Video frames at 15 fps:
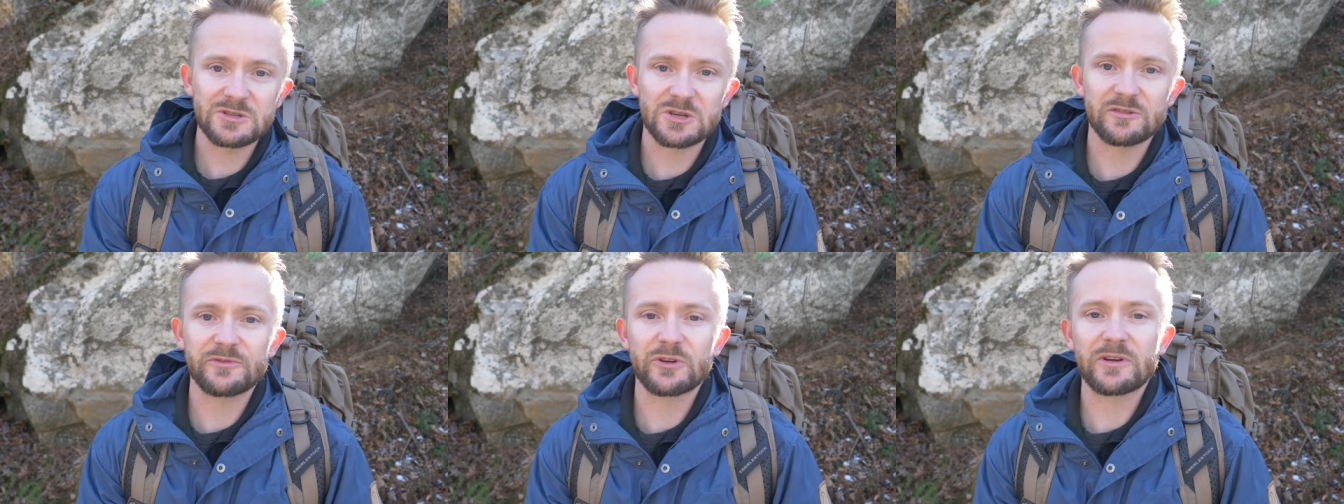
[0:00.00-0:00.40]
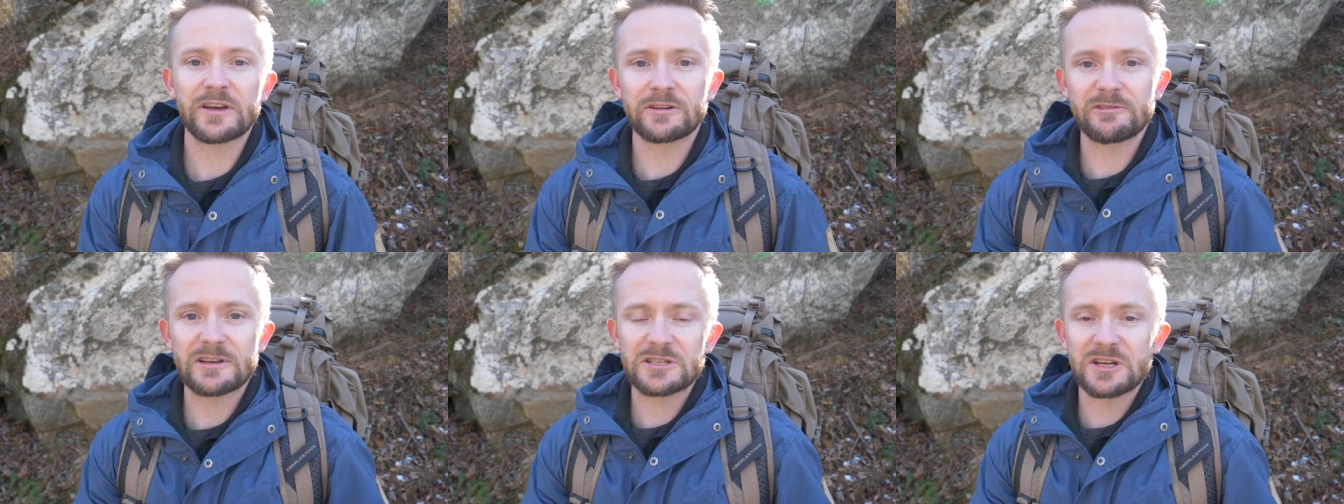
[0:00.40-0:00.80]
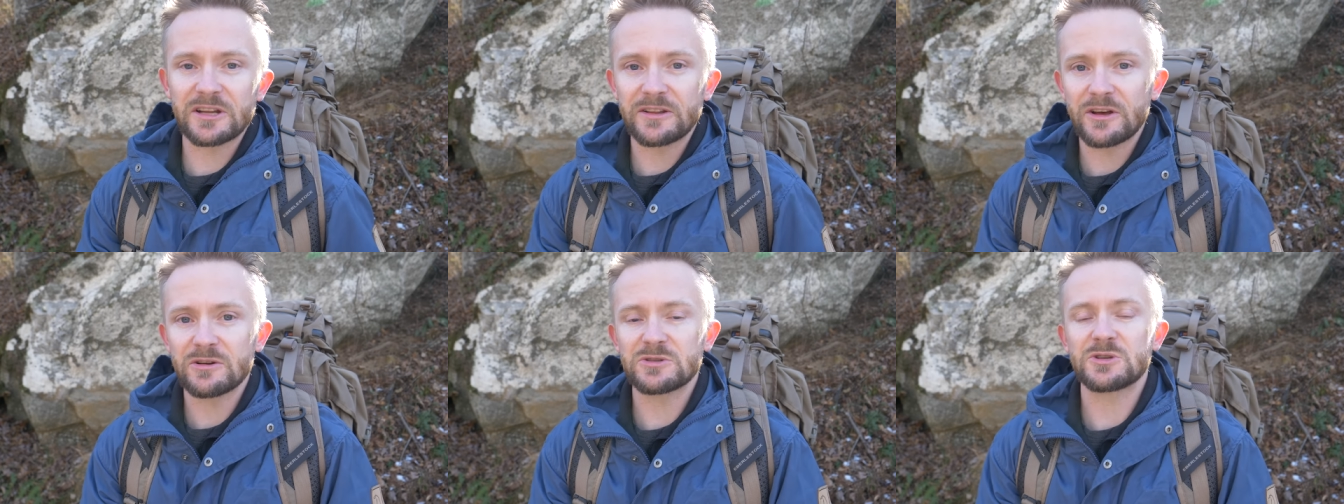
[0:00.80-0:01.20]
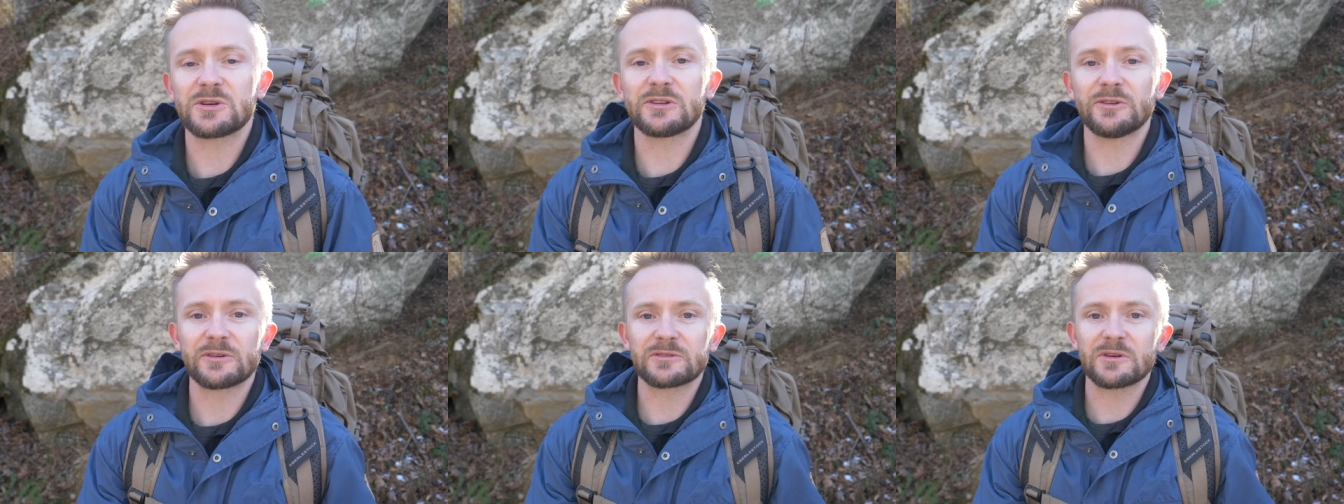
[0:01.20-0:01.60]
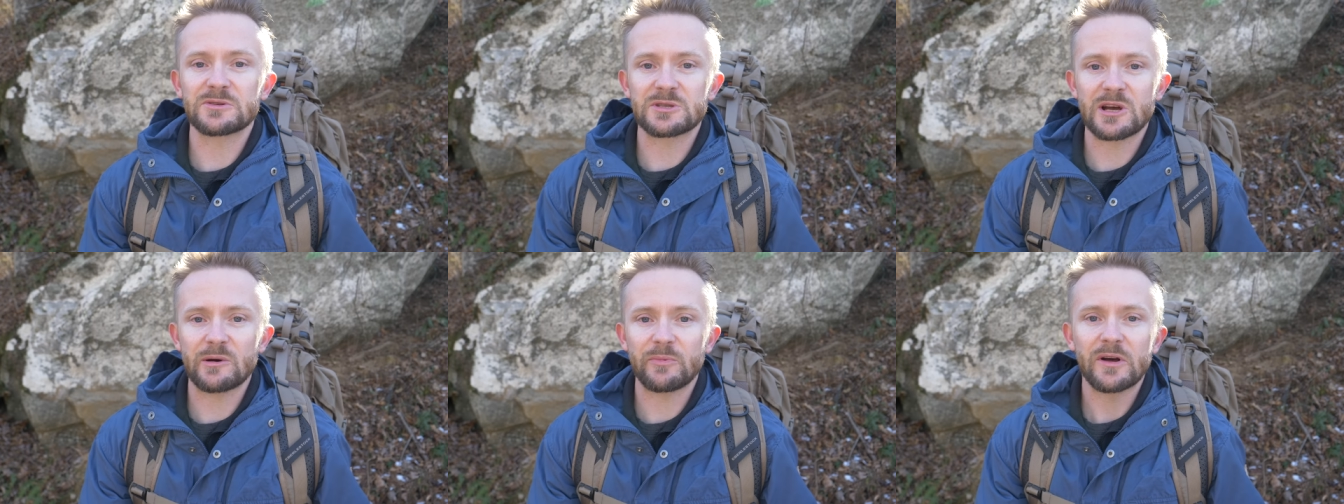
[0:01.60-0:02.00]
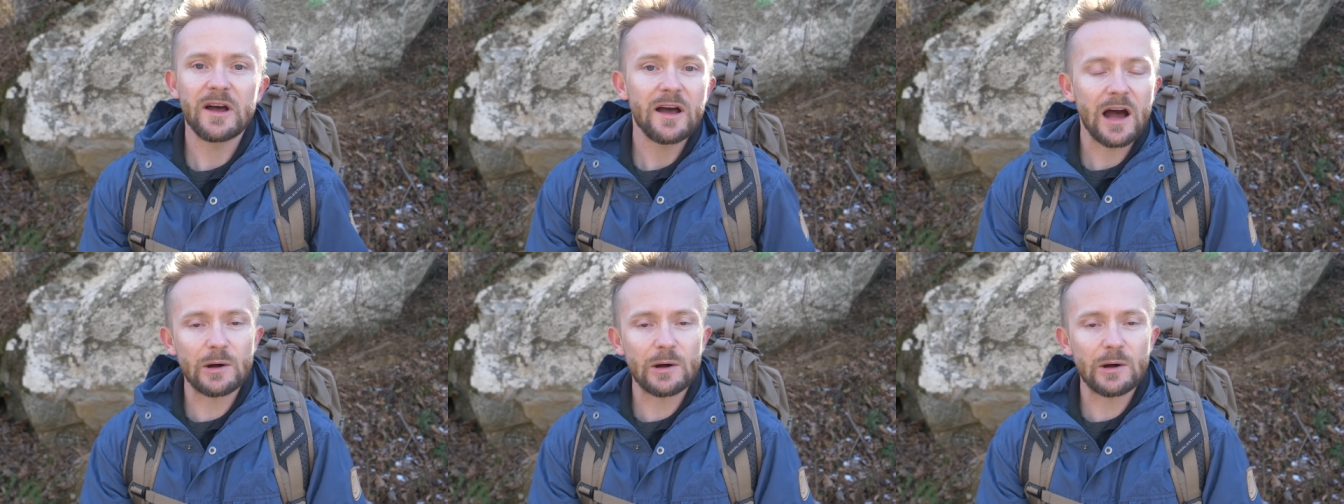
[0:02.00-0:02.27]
so if you're interested in those, you can look those up.